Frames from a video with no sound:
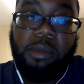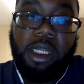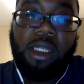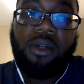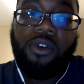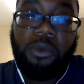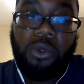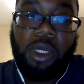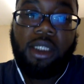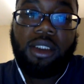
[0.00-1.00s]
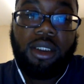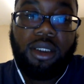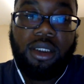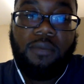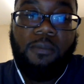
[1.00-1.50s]
many criminal cases.
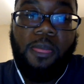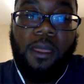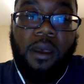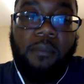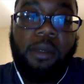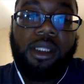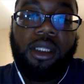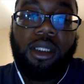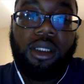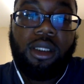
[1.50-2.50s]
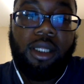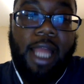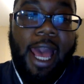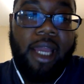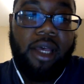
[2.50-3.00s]
But the
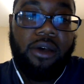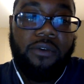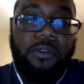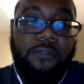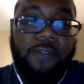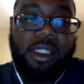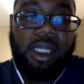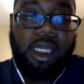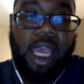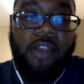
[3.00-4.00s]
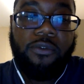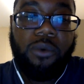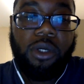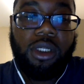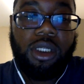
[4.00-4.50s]
lack of investigative
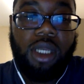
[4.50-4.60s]
work